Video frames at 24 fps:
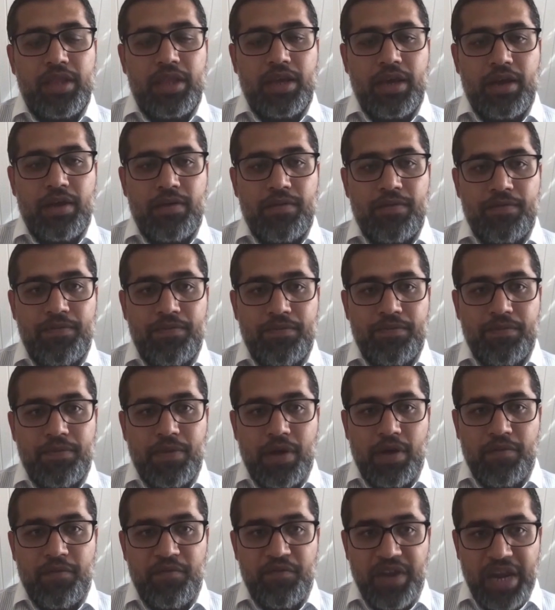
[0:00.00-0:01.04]
a
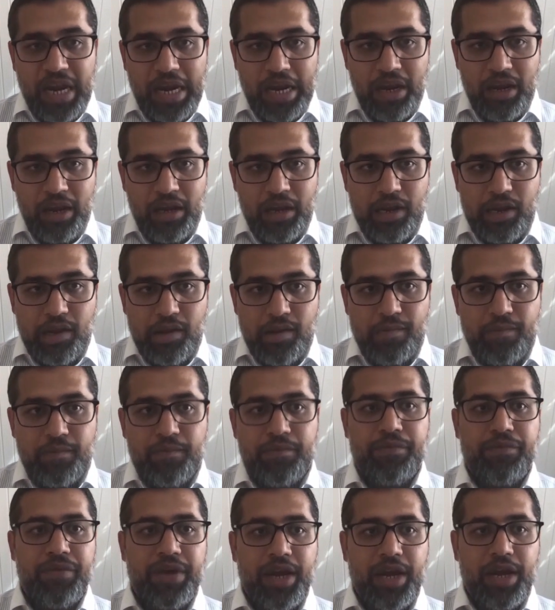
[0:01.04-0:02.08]
way
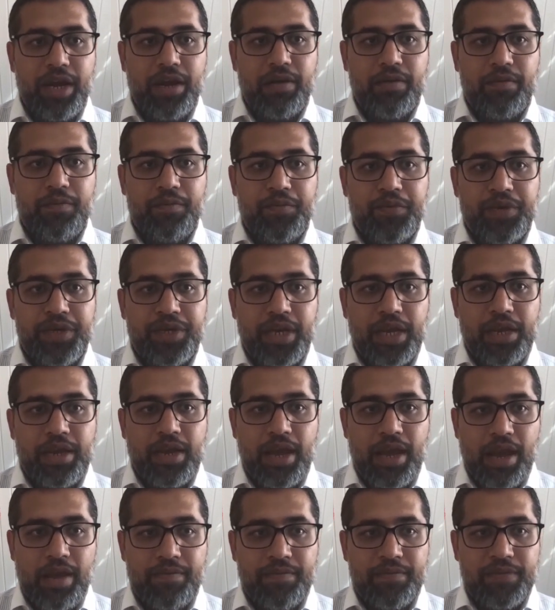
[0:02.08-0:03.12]
where we can
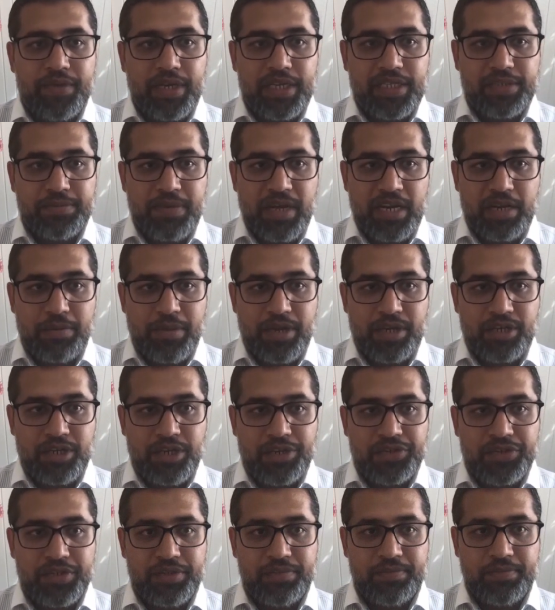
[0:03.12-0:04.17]
have the
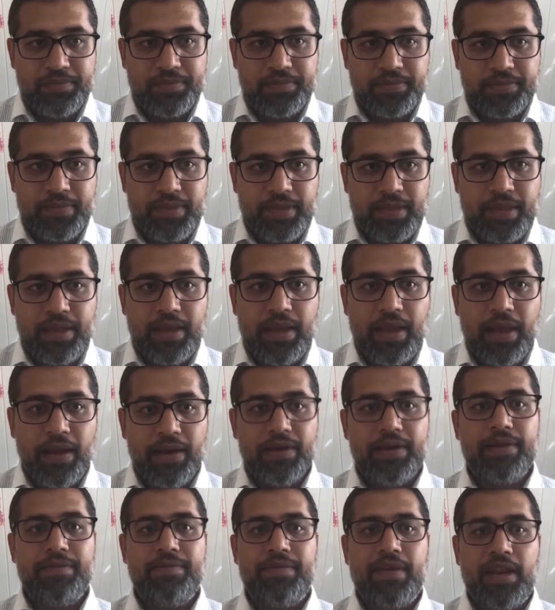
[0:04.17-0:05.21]
experimentation
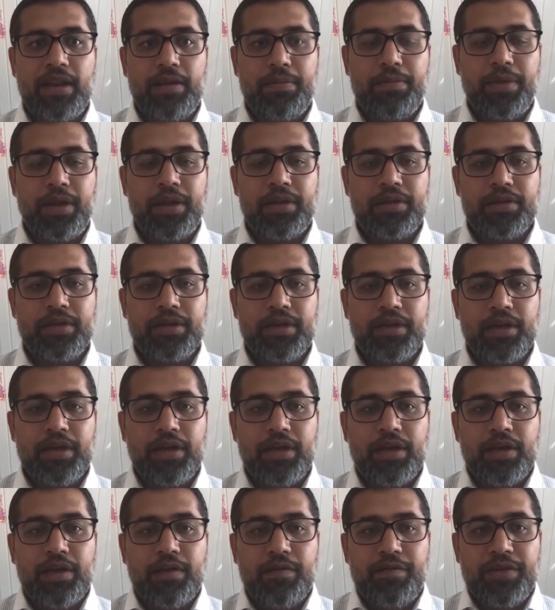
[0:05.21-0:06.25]
and development
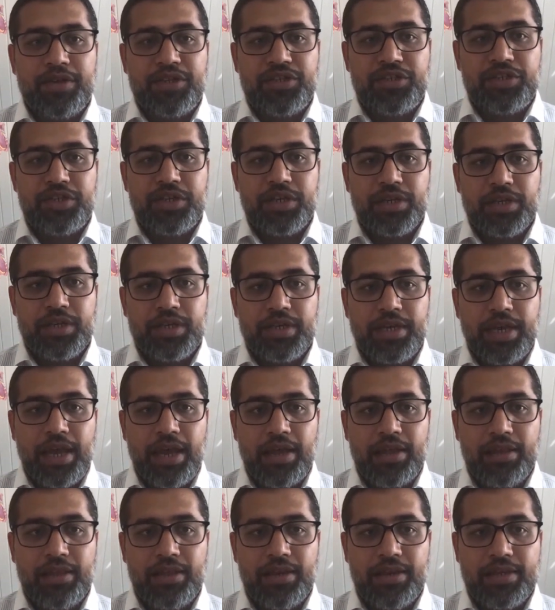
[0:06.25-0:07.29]
which
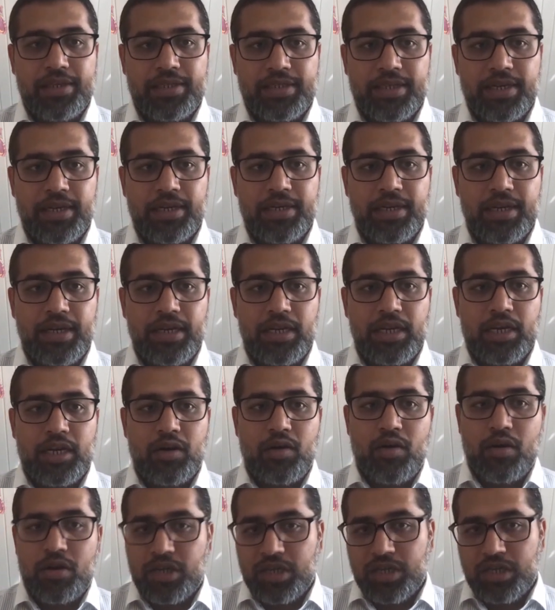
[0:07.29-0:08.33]
can result in a
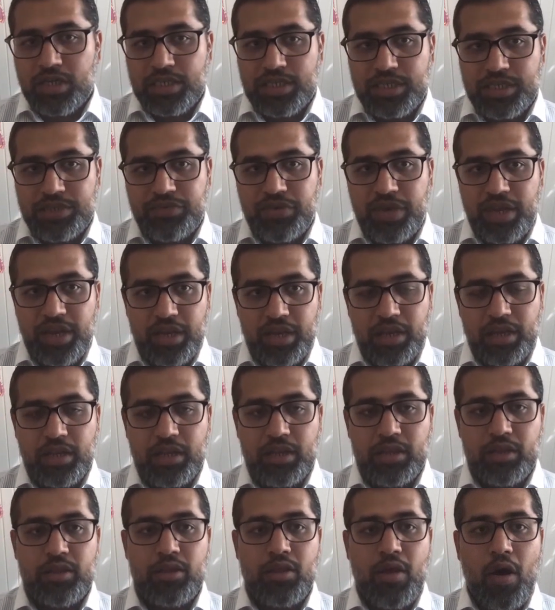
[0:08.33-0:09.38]
continuous training,
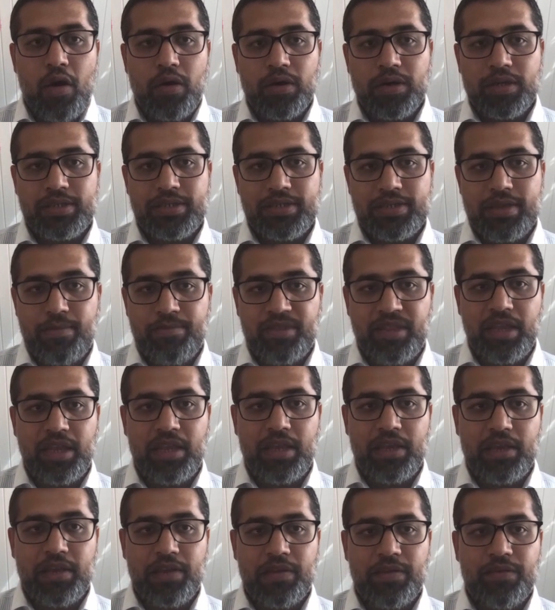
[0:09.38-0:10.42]
not
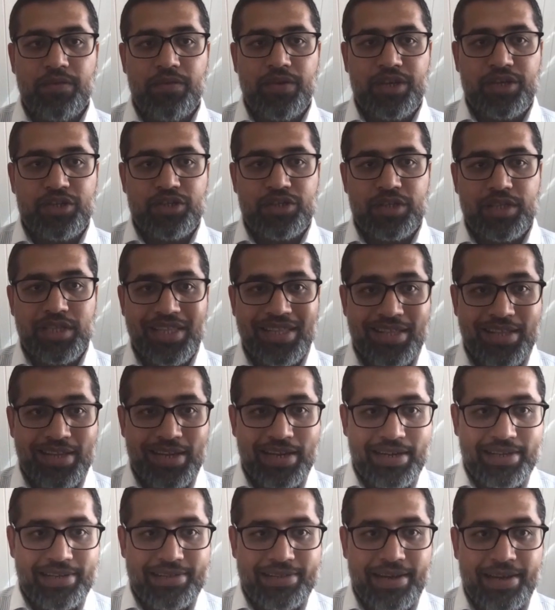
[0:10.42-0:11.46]
something which
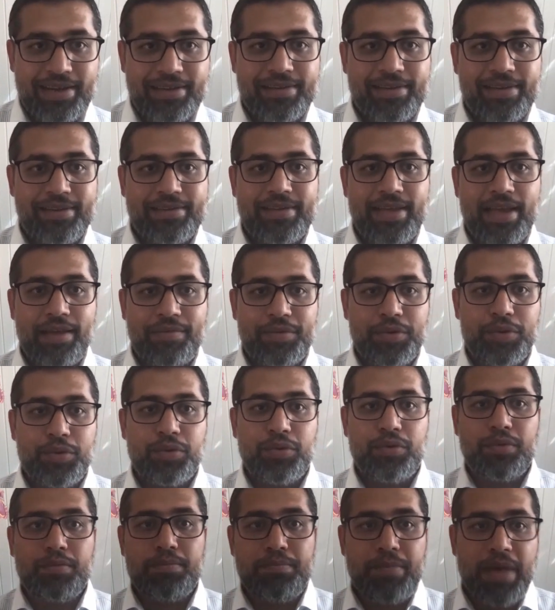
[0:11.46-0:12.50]
data scientists have to
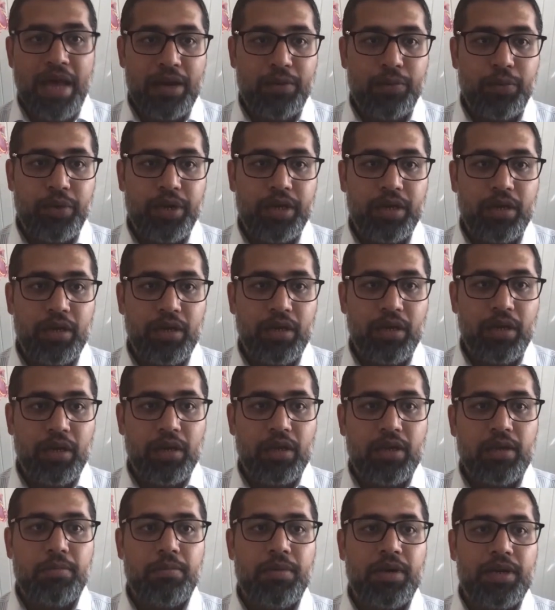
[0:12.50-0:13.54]
do manually,
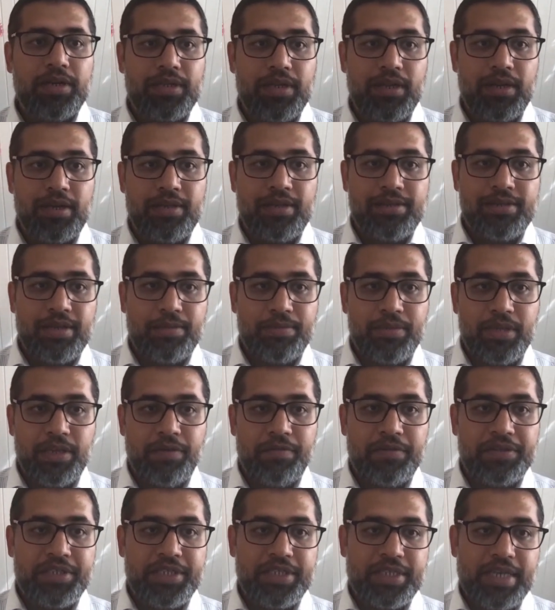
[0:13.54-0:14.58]
but rather something
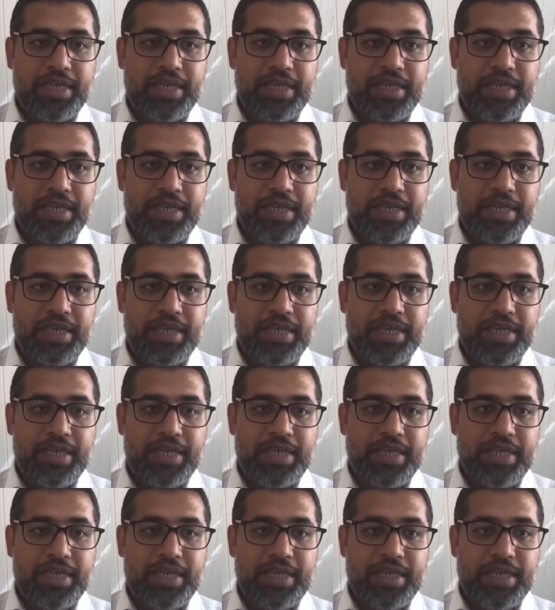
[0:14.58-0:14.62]
which